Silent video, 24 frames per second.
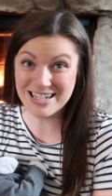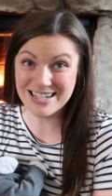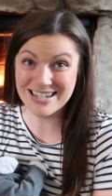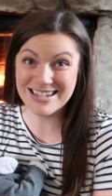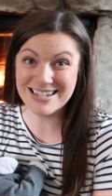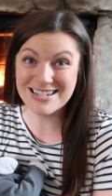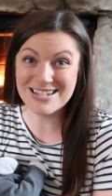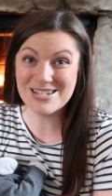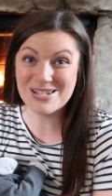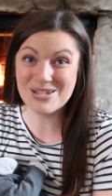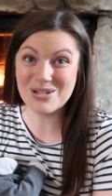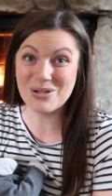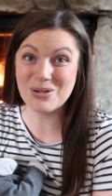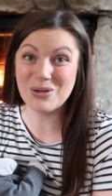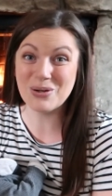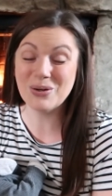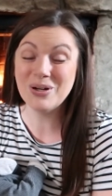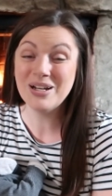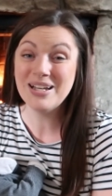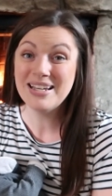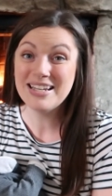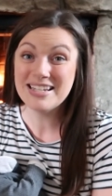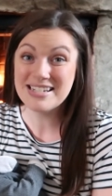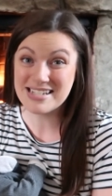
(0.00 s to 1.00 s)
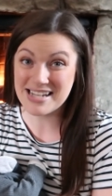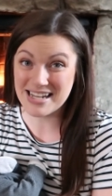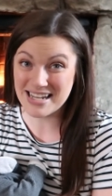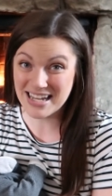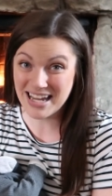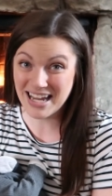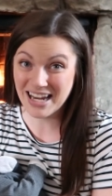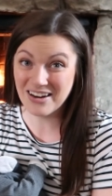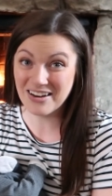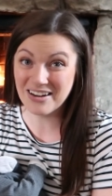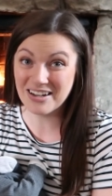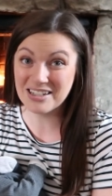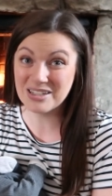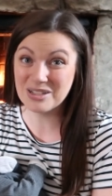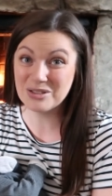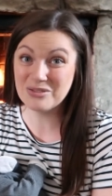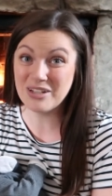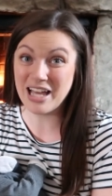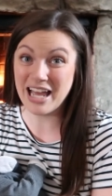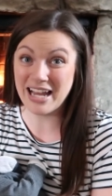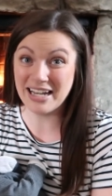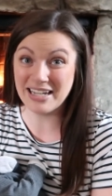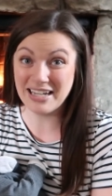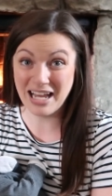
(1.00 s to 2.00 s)
need to take care
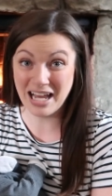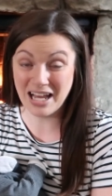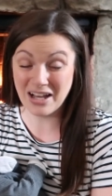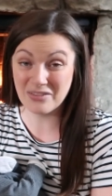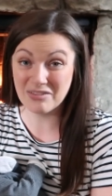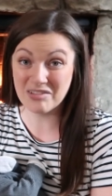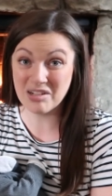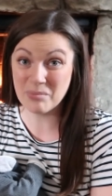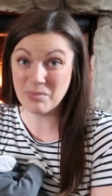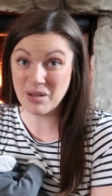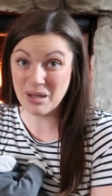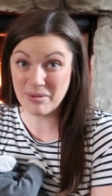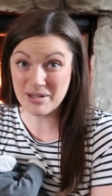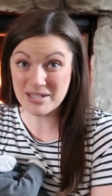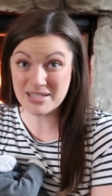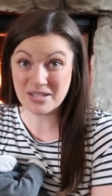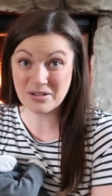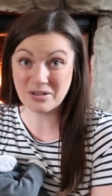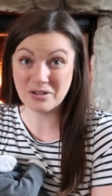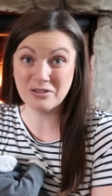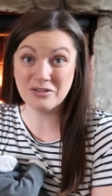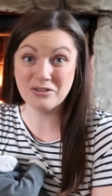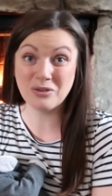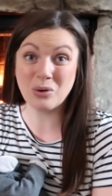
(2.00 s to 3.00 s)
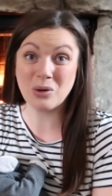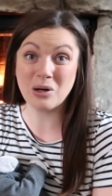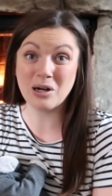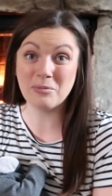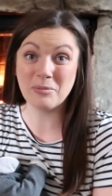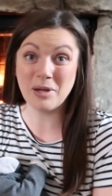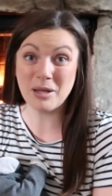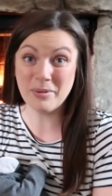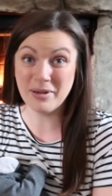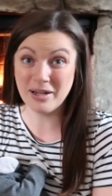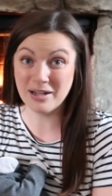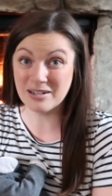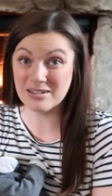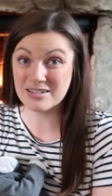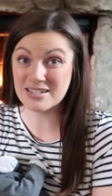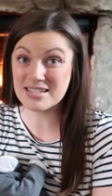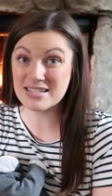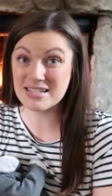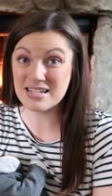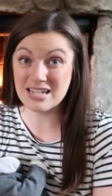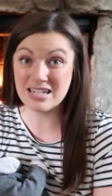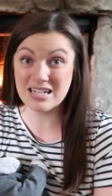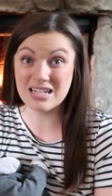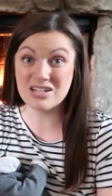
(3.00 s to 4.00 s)
of and have a babysitter for. My
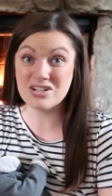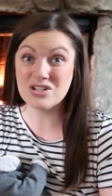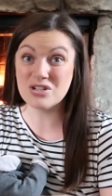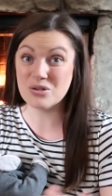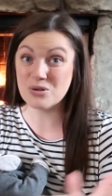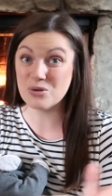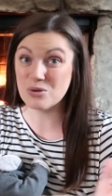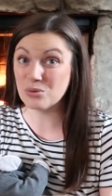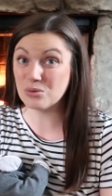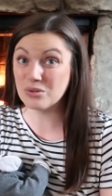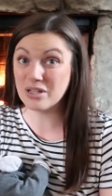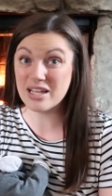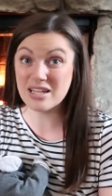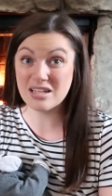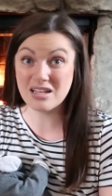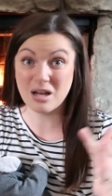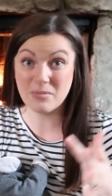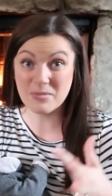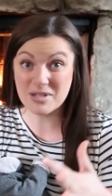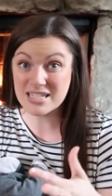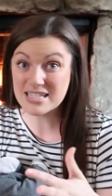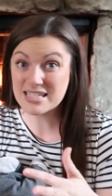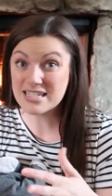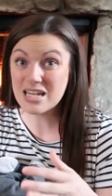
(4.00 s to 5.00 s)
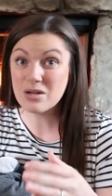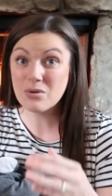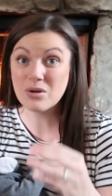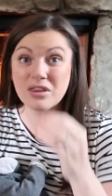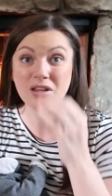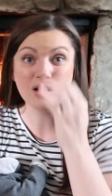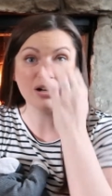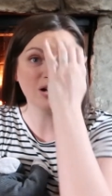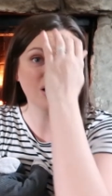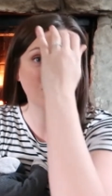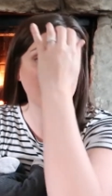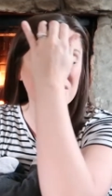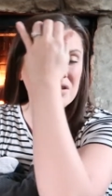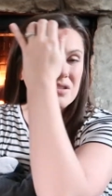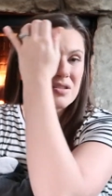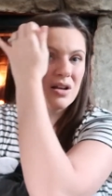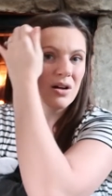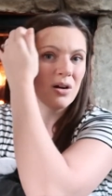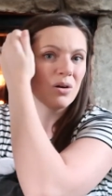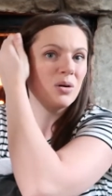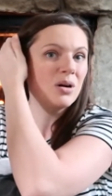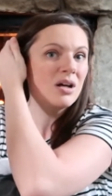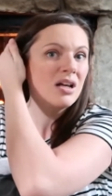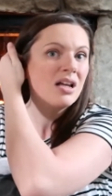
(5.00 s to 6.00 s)
parents needed to like come and stay with her.
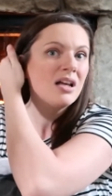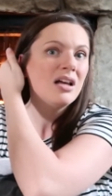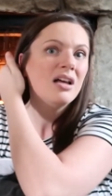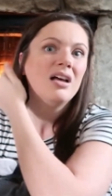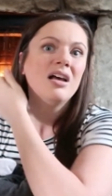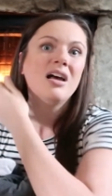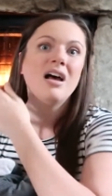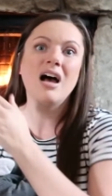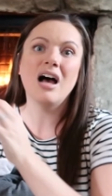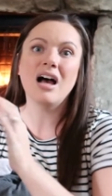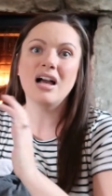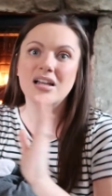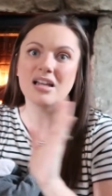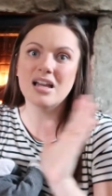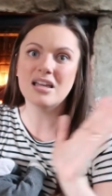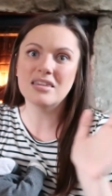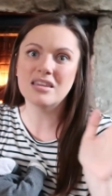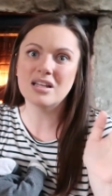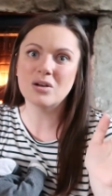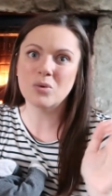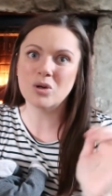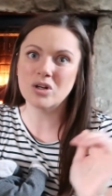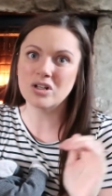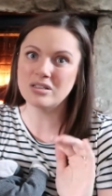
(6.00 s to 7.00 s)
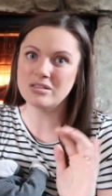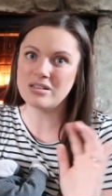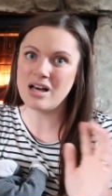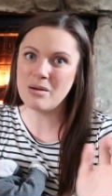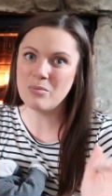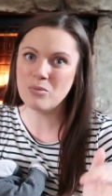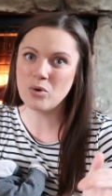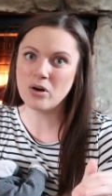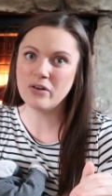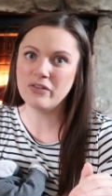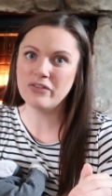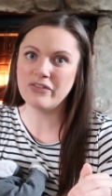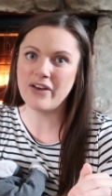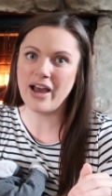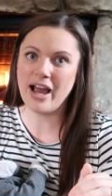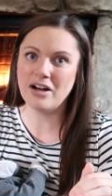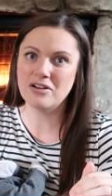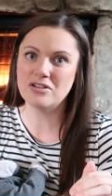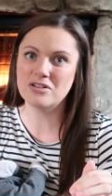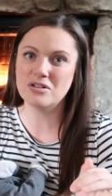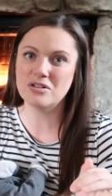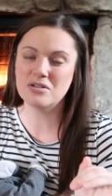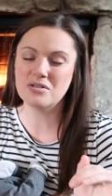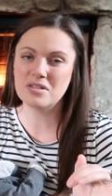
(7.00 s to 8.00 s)
So again, there were a lot more
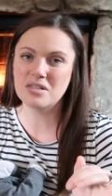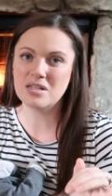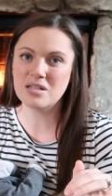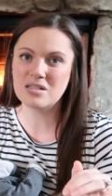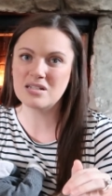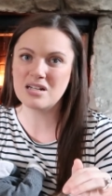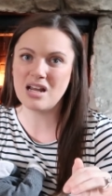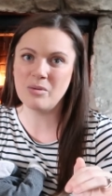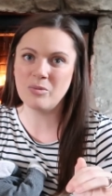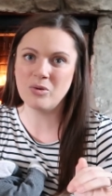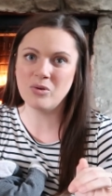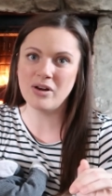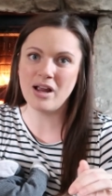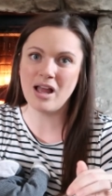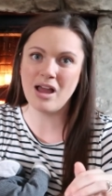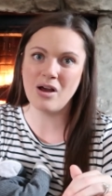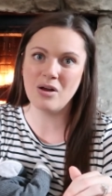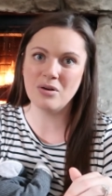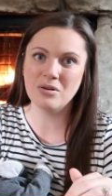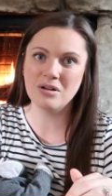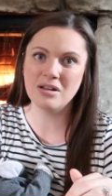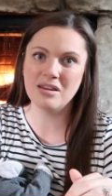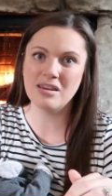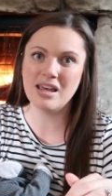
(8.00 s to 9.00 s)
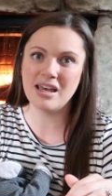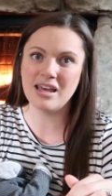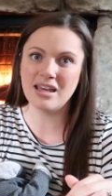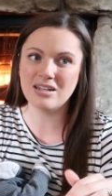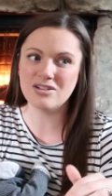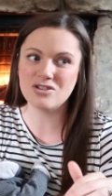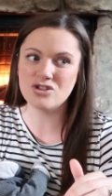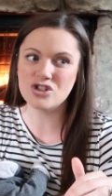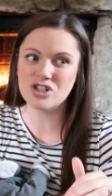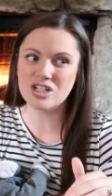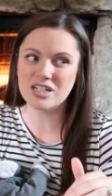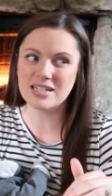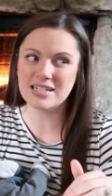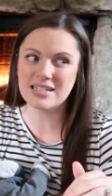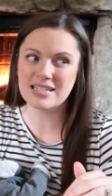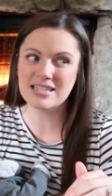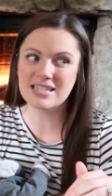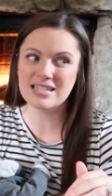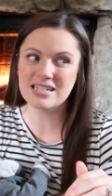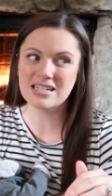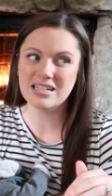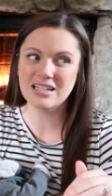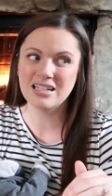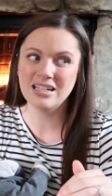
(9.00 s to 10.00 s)
factors this time around than
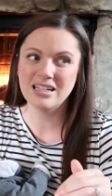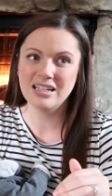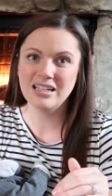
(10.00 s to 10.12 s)
just